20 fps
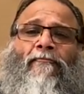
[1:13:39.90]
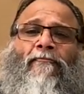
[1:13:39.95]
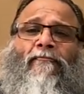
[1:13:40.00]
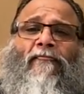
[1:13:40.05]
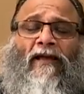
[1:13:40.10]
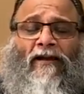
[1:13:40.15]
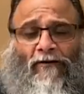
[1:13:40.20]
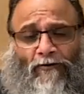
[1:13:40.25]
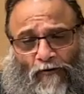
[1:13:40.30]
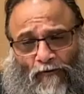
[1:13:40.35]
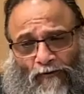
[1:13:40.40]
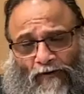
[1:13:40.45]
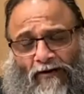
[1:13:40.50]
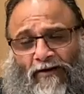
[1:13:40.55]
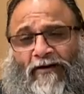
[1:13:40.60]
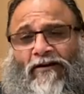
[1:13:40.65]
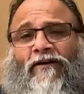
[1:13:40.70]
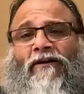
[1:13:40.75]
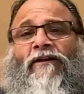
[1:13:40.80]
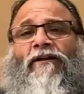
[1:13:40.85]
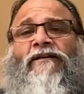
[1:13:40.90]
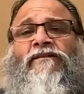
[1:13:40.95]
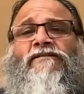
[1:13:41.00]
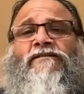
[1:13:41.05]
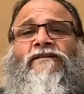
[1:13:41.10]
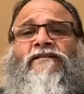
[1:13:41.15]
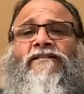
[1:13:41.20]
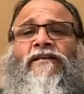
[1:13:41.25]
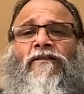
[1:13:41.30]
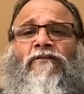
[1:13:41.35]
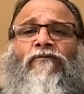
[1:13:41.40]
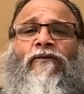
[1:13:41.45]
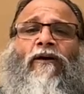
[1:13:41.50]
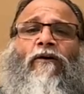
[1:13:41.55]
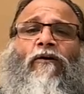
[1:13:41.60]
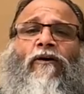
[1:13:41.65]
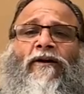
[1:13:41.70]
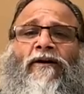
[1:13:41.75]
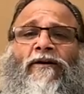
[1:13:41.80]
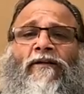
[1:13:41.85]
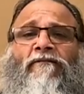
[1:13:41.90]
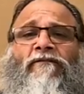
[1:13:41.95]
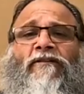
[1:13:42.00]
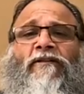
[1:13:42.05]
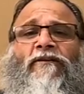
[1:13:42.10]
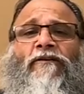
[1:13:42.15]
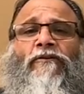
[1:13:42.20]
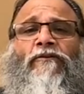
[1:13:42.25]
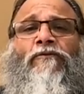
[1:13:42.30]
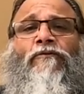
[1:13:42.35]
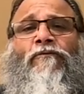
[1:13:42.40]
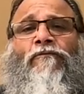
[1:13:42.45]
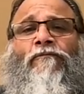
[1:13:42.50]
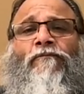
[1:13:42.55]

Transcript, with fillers: Then you will increase the sattvic quality within you.